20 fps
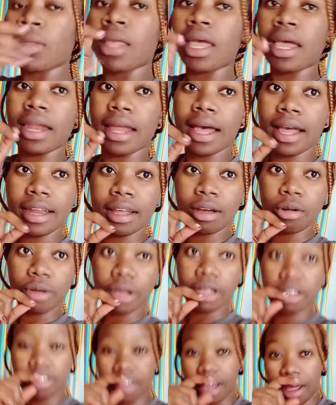and had a
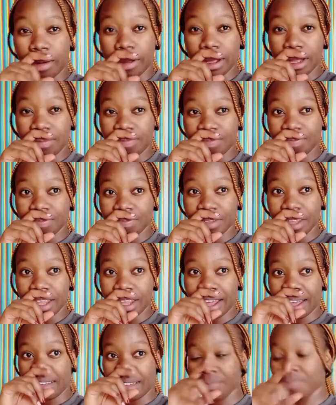quick shower.
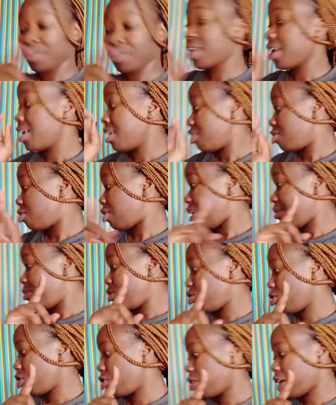Yeah. So let me
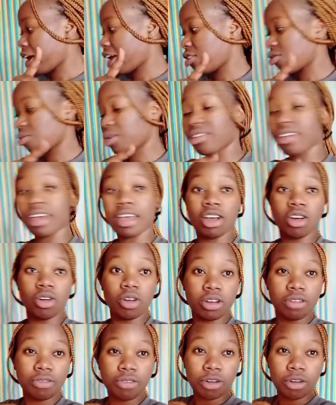show you guys what I
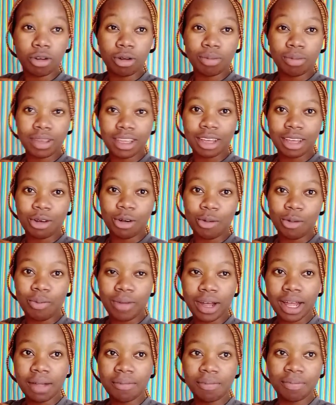got from
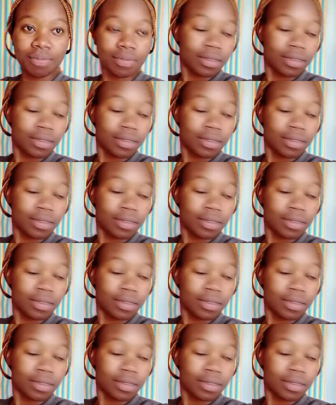Gikomba.